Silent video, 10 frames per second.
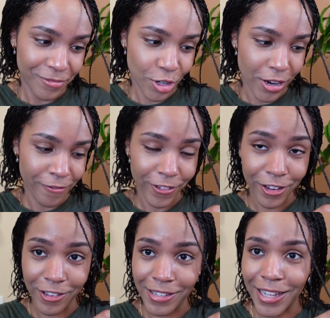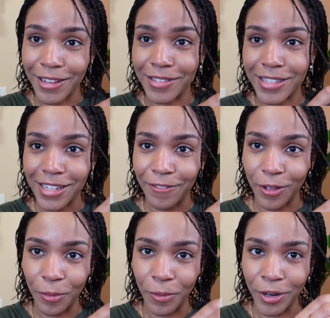try and figure this out and see if
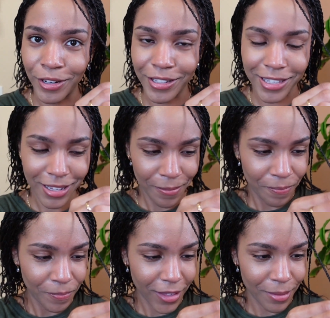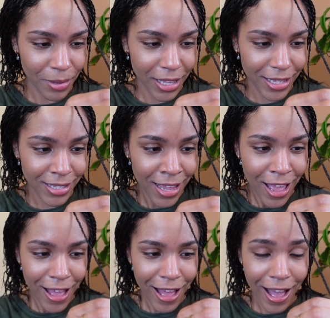it works, because
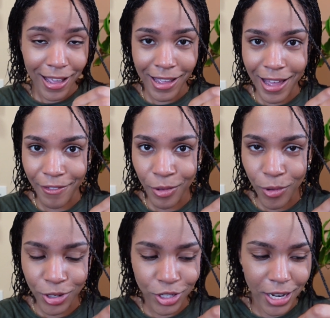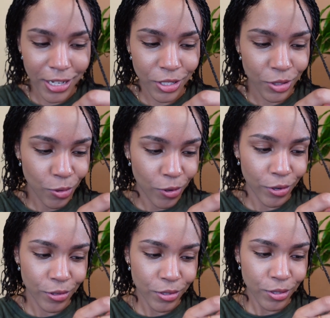I haven't watched any
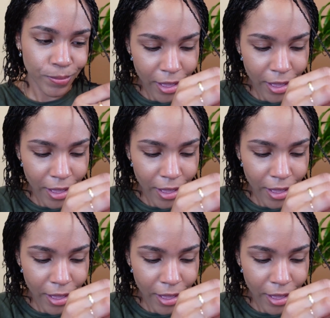tutorials.